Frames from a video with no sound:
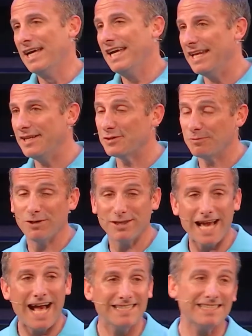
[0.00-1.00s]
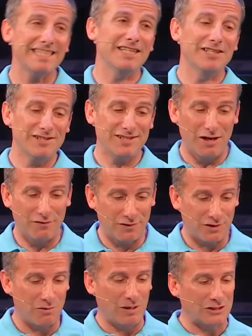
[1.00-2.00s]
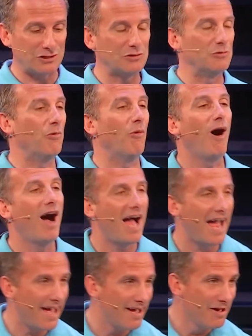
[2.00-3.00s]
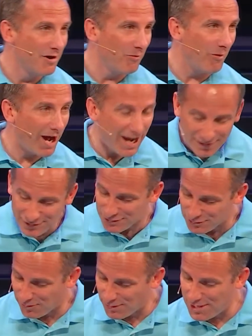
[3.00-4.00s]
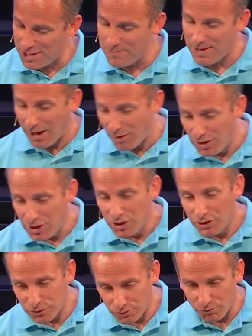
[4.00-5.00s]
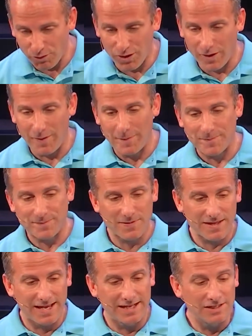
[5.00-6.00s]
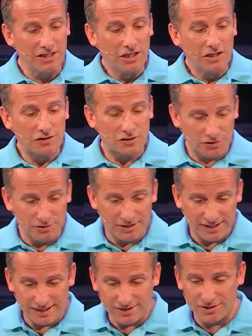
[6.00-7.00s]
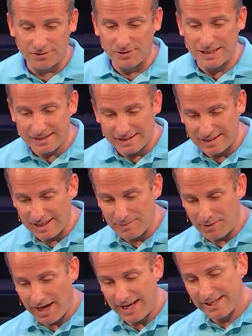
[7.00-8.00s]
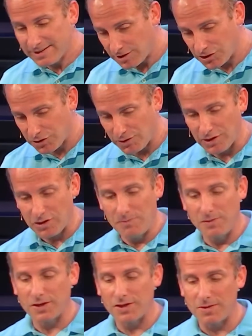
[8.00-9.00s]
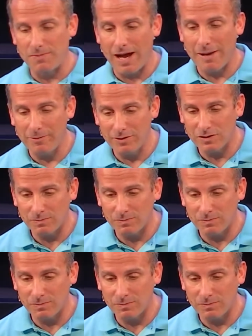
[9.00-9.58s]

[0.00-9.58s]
it is worth asking yourself the question, why? Why the story about the wall? And the truth is, the reason Nehemiah is such a critical book in the Bible is